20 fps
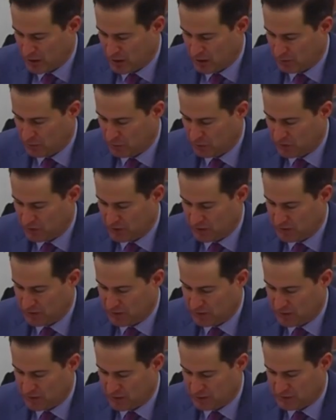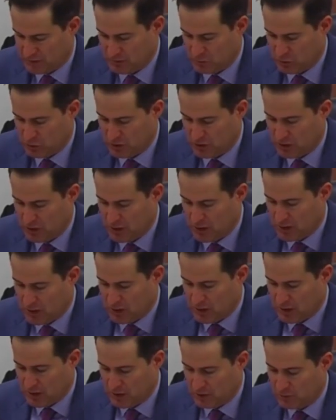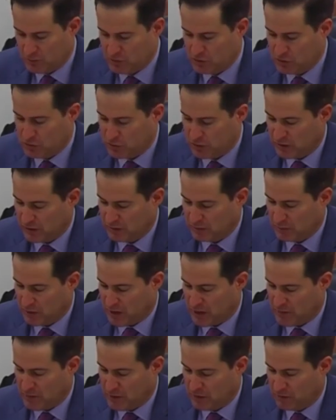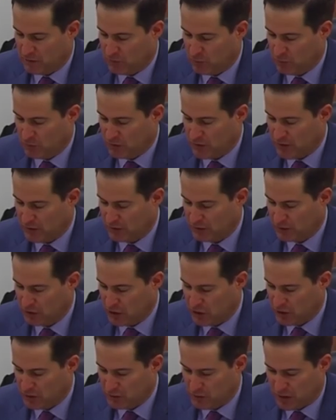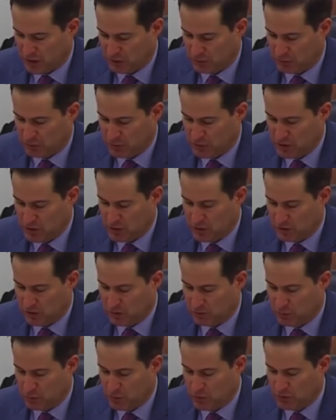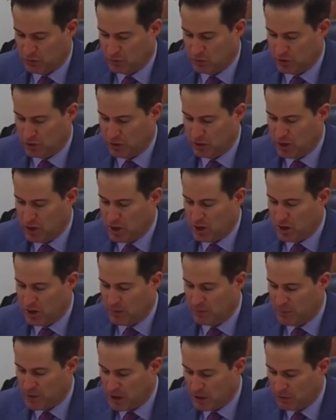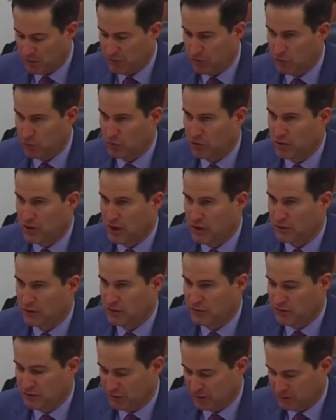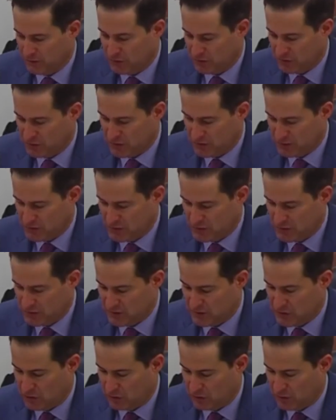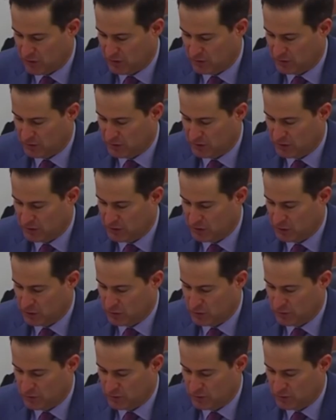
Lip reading: presented in the testimony, it has been shrinking by about 4,000 contracts per year to the point where about 4,677 are left in the queue.